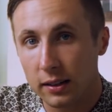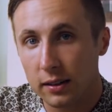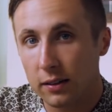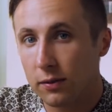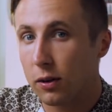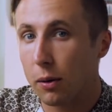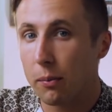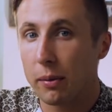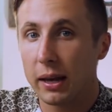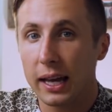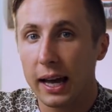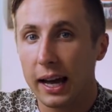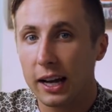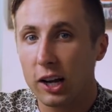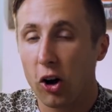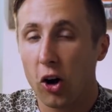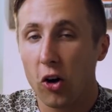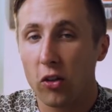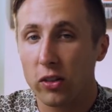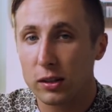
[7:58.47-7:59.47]
For me, I
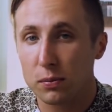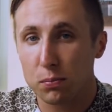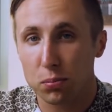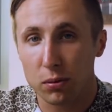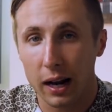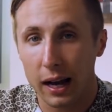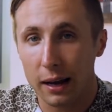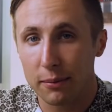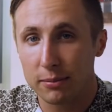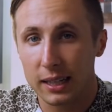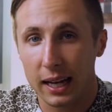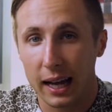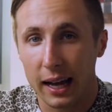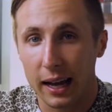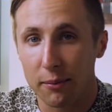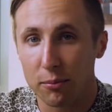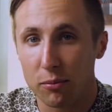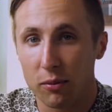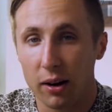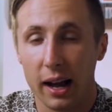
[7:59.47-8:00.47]
call this prime
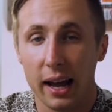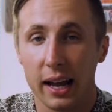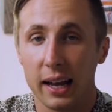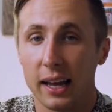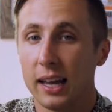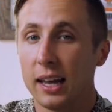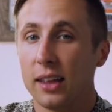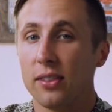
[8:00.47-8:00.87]
time, right?